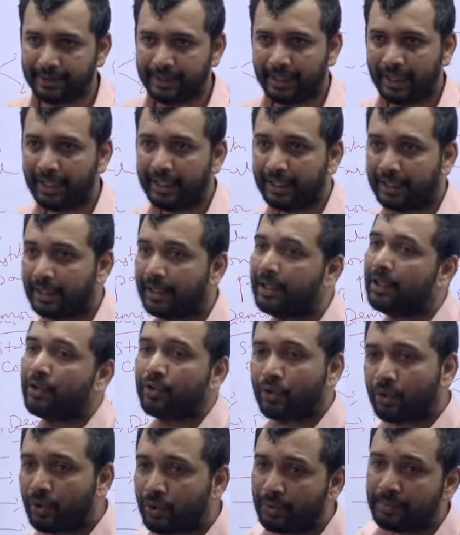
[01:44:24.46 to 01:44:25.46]
right.
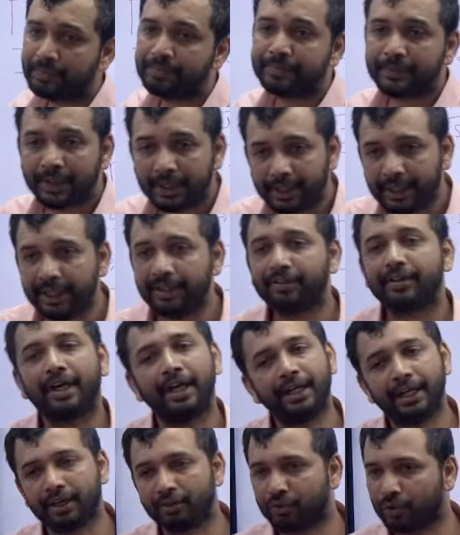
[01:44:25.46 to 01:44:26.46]
So these
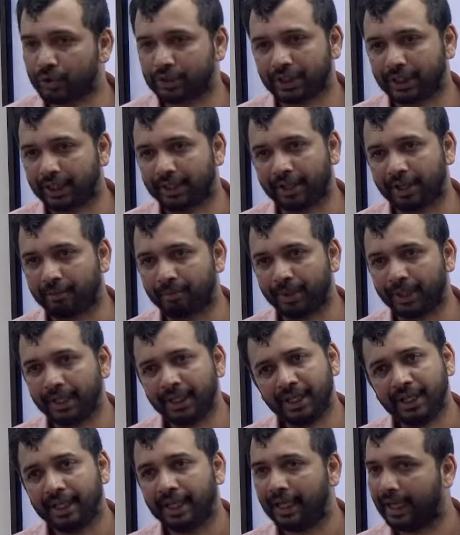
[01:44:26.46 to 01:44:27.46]
kind of questions are
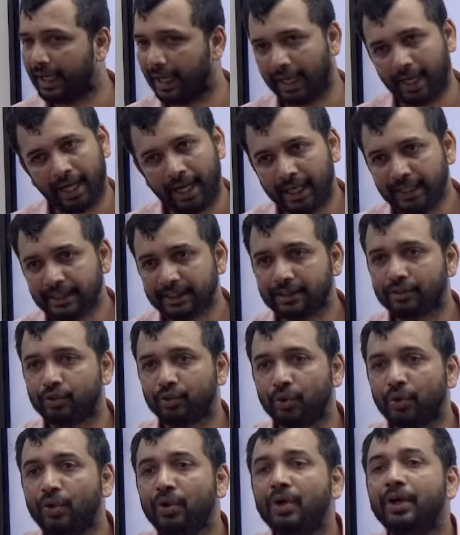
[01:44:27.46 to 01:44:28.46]
being asked.
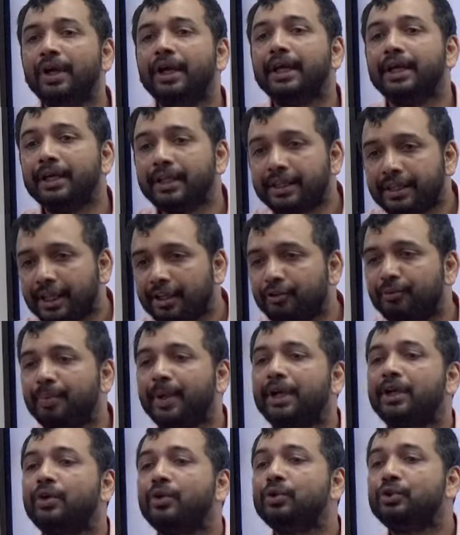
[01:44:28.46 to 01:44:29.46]
So with
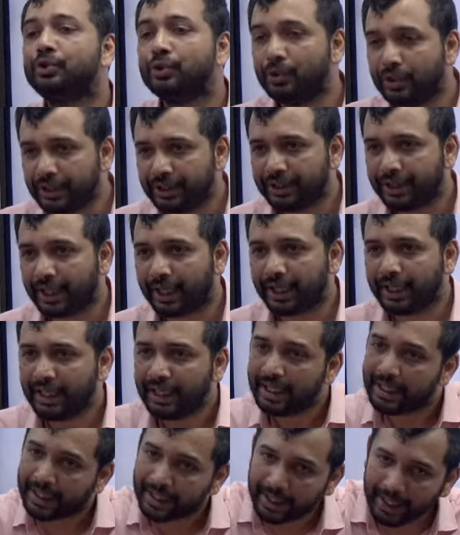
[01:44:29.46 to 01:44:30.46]
respect to judiciary,
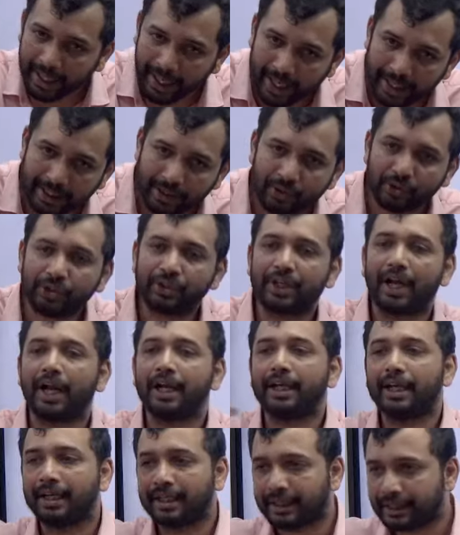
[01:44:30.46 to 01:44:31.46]
try to
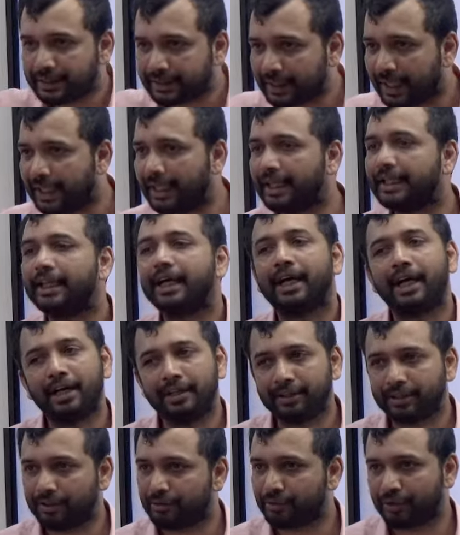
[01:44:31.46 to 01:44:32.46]
start understanding the
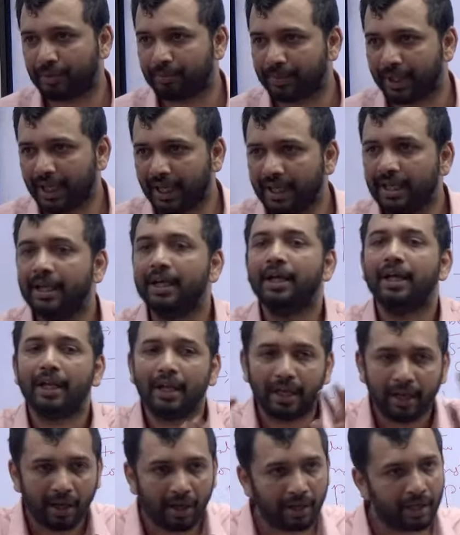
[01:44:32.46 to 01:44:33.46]
concept from the
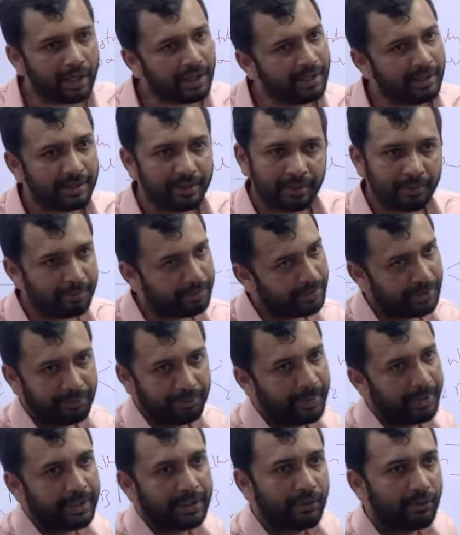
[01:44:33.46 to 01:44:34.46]
longer
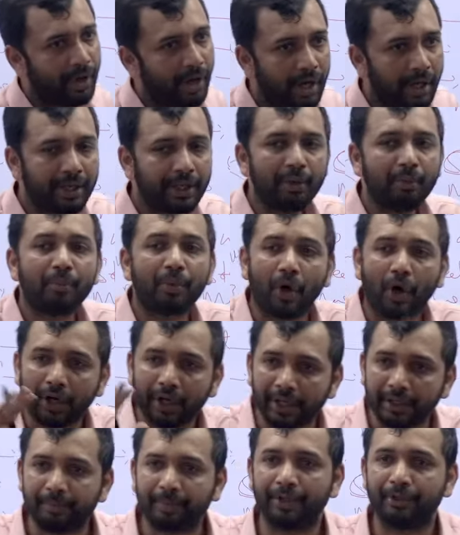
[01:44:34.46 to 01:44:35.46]
perspective or in a
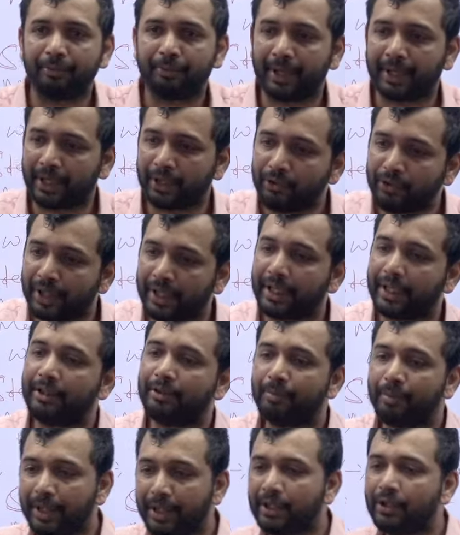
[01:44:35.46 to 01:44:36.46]
broader perspective that
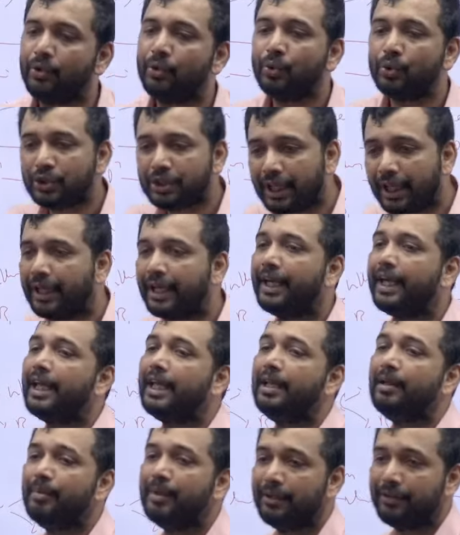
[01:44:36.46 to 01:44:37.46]
is being used on a
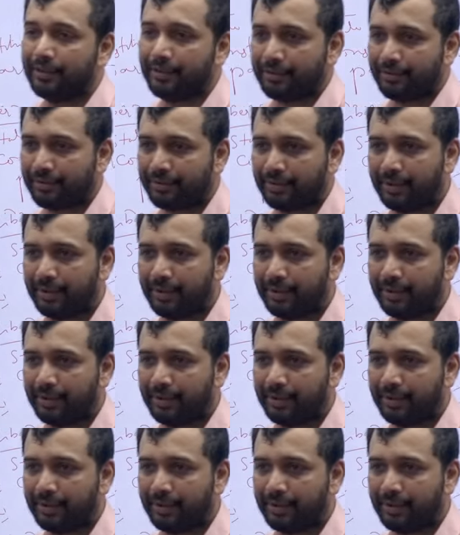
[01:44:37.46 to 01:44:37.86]
daily basis.